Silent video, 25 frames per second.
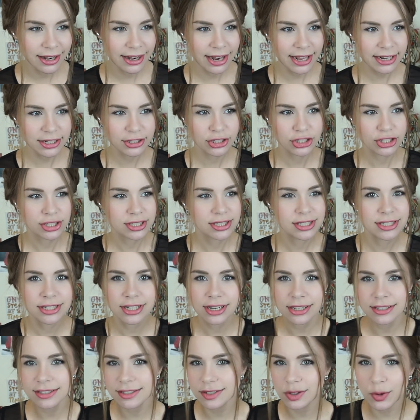
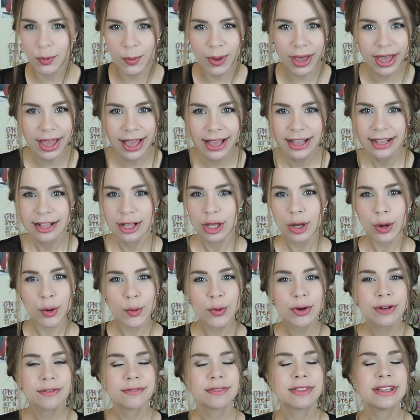Leicester Square.
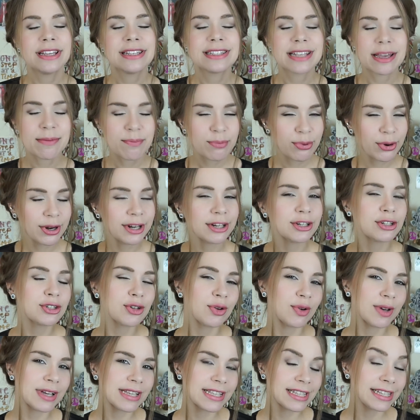All of these I'm pretty
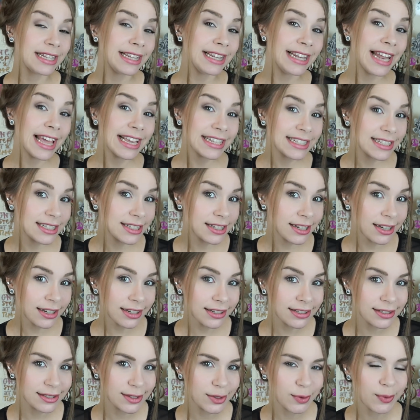sure is Leicester
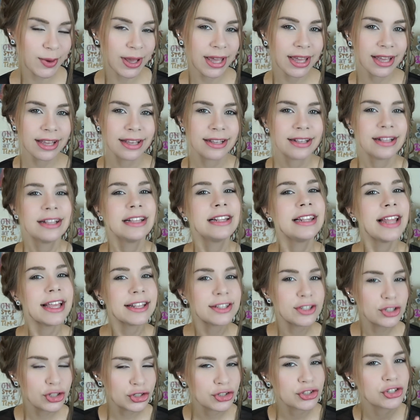Square.
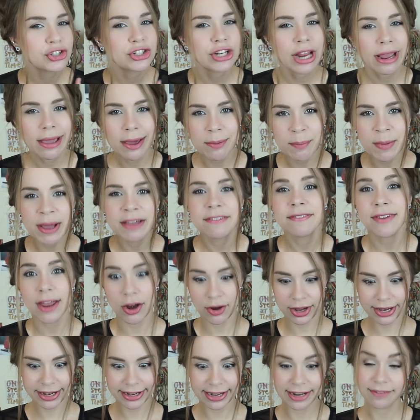Let's just check my
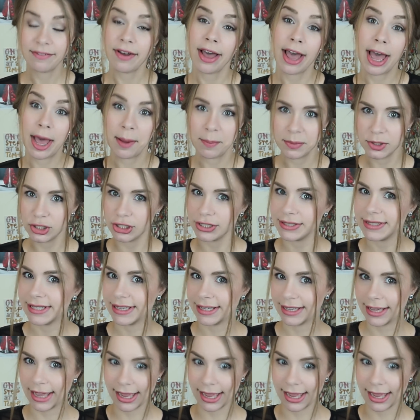very clever app just in